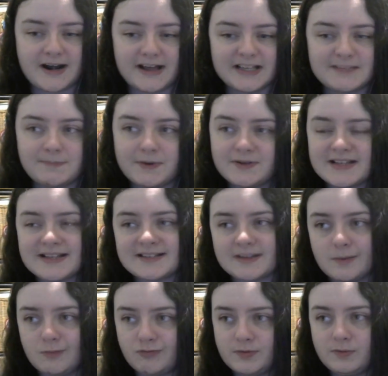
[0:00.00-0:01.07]
And I suppose there's
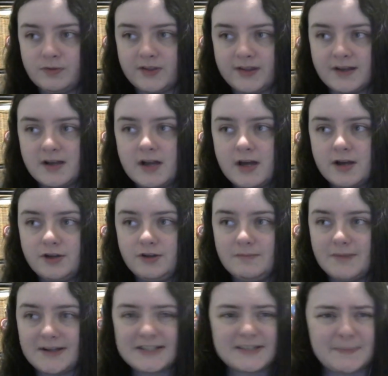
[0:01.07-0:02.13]
some rule that you
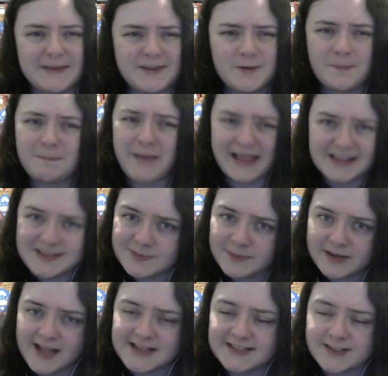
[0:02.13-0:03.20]
must be in your beds
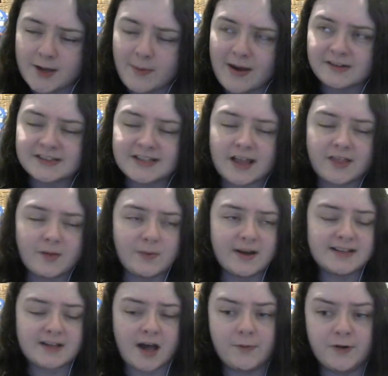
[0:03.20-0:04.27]
when lights go out, because
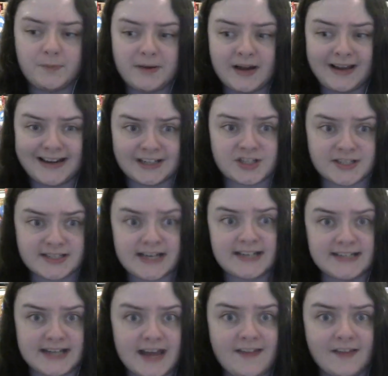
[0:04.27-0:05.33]
otherwise I would have been like, let's just stay
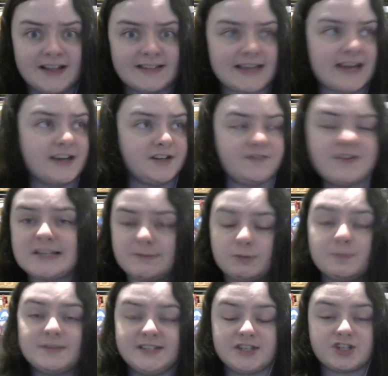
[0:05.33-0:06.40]
together, let's get a defensible
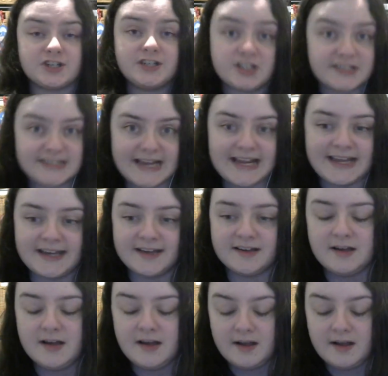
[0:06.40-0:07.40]
position and just stay here.